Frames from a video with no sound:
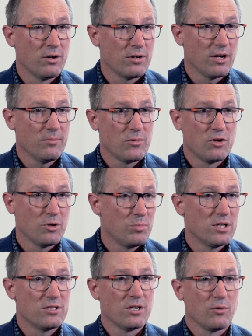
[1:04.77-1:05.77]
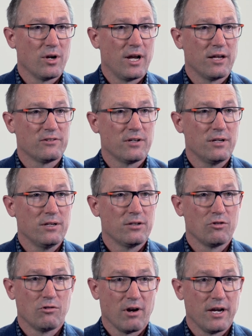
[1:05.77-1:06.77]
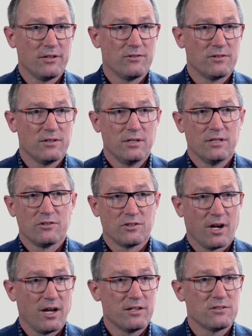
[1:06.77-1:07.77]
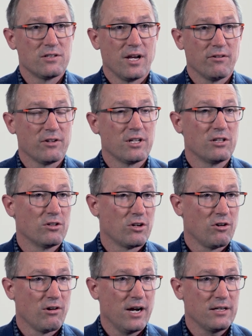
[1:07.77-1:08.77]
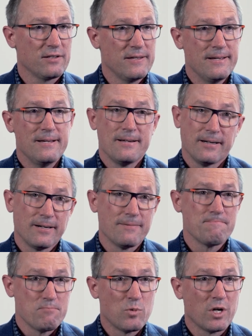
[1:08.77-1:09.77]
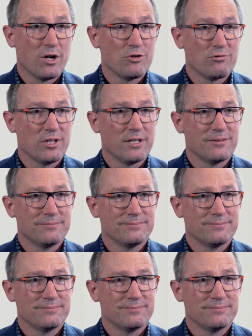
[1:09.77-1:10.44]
outcome. Could be a Tier 1 asset, grades, size, everything look correct. We've got to drill it.